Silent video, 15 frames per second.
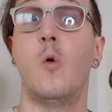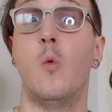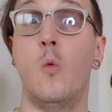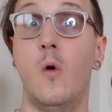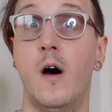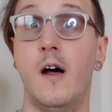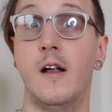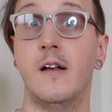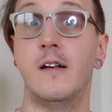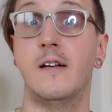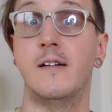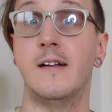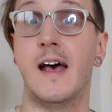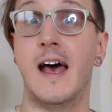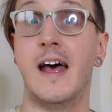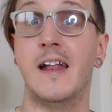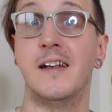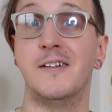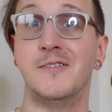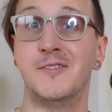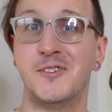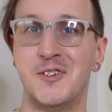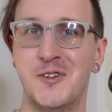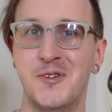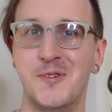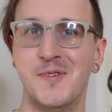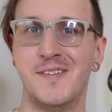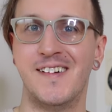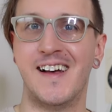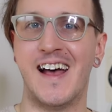One and
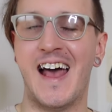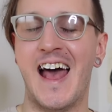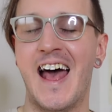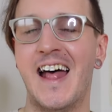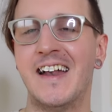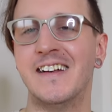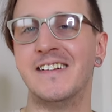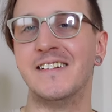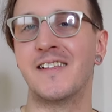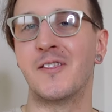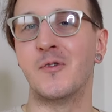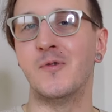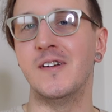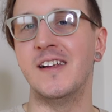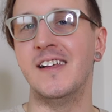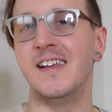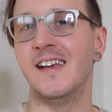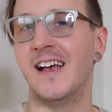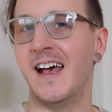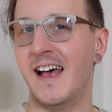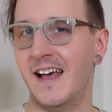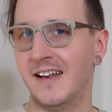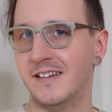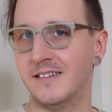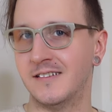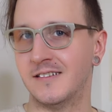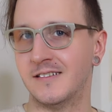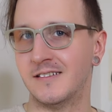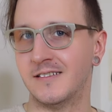two and three and.